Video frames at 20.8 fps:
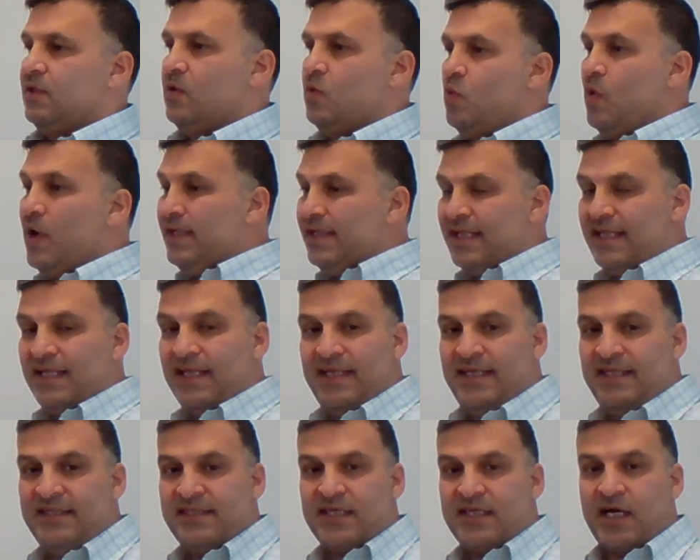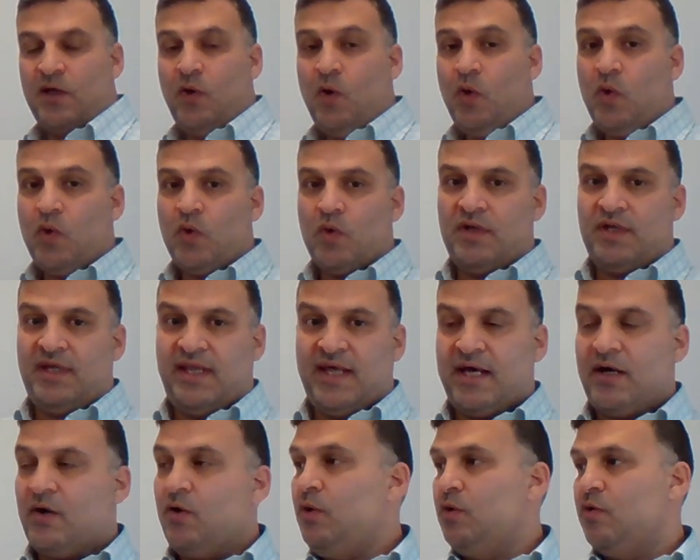What is the role
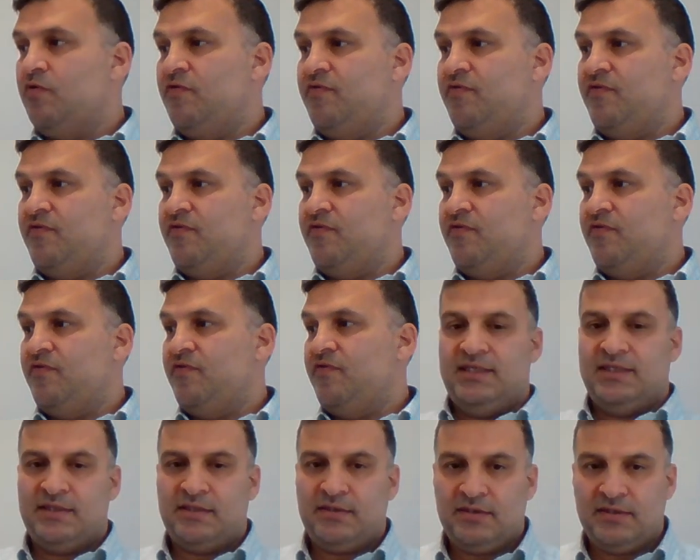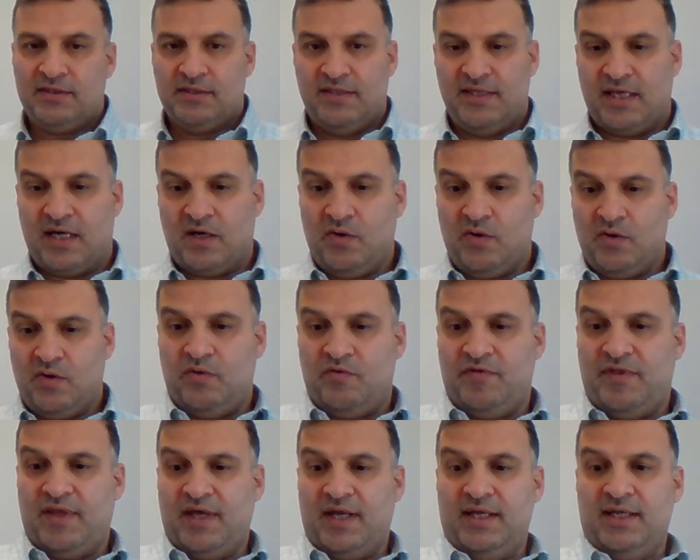of the analyzer? The role
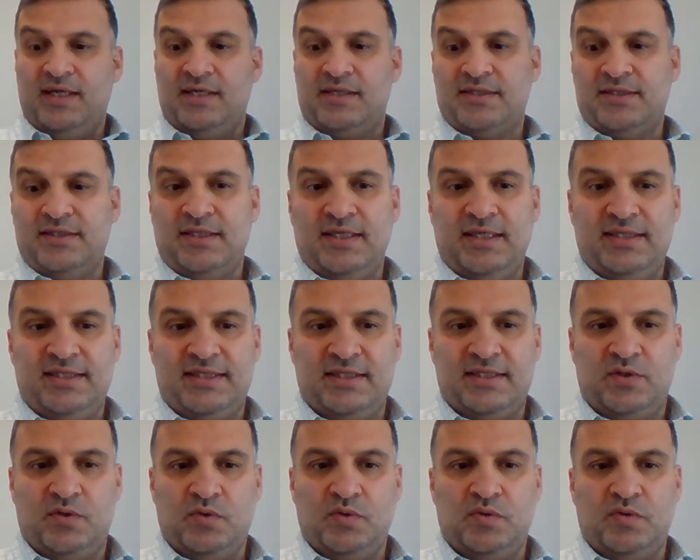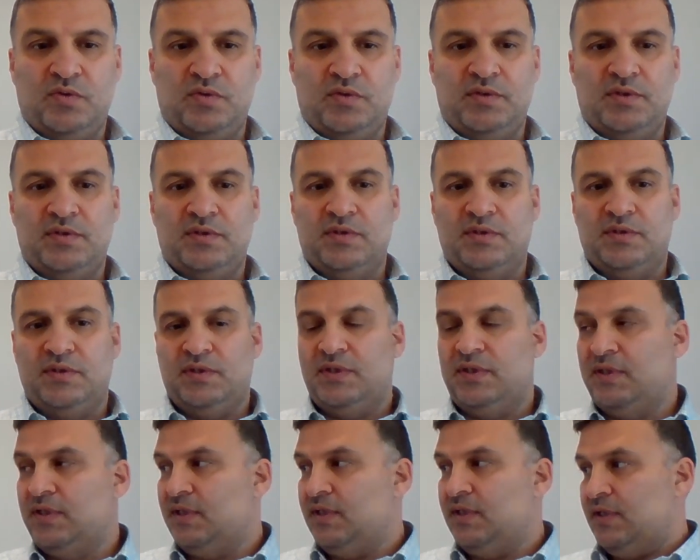of the analyzer is to
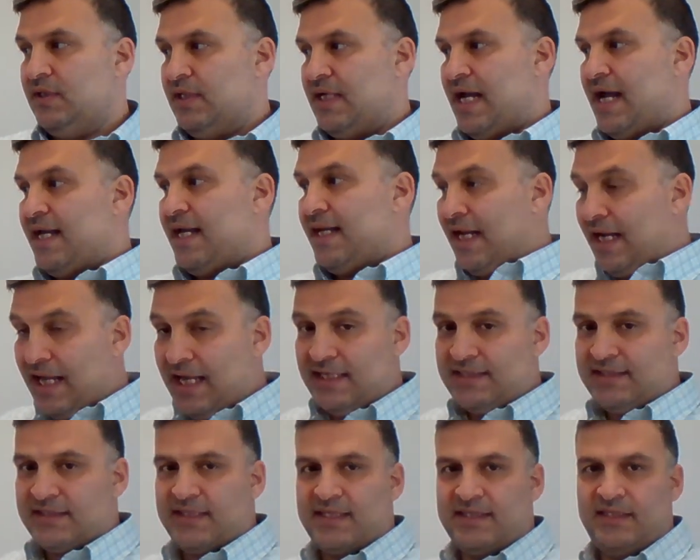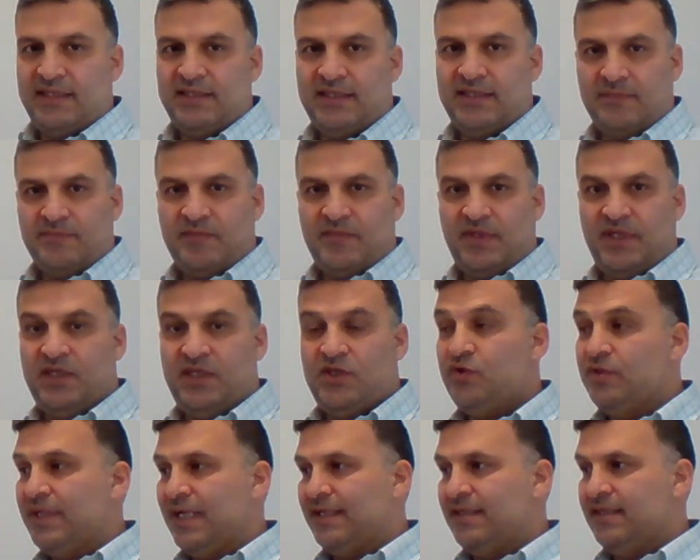analyze the system. He
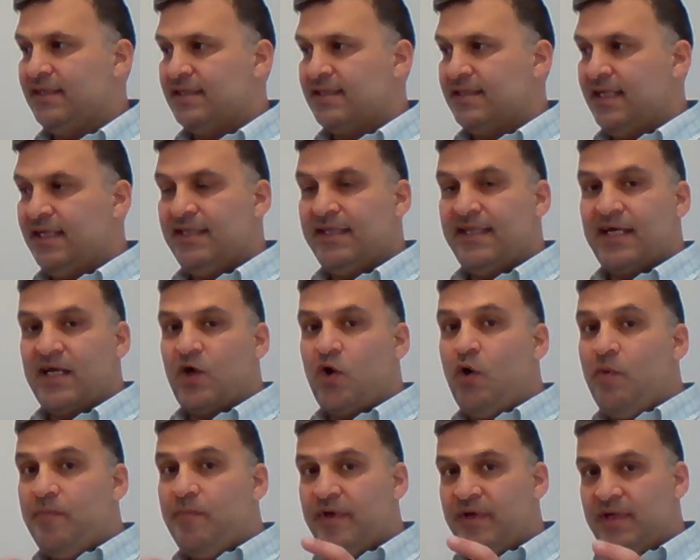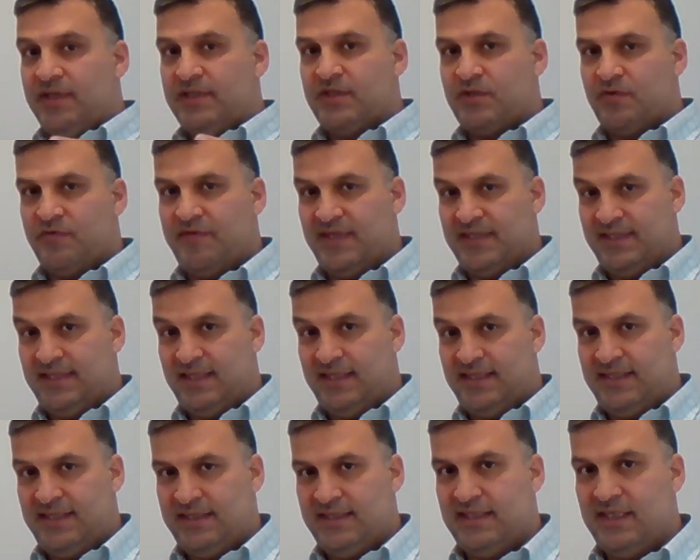should understand the components of the
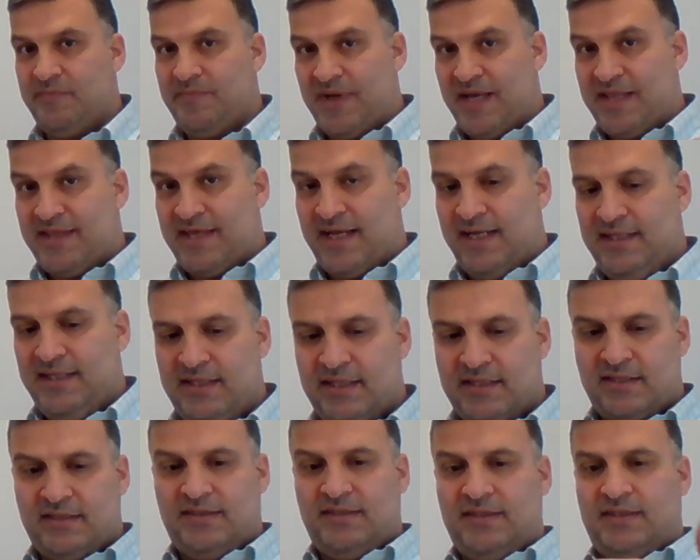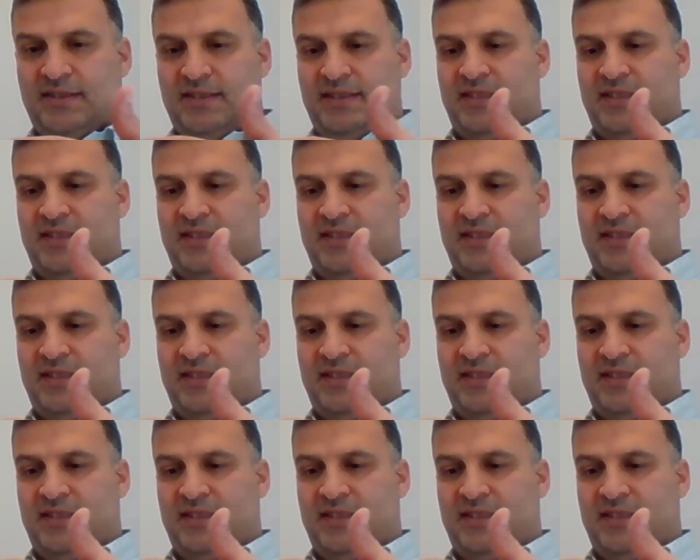system and the internal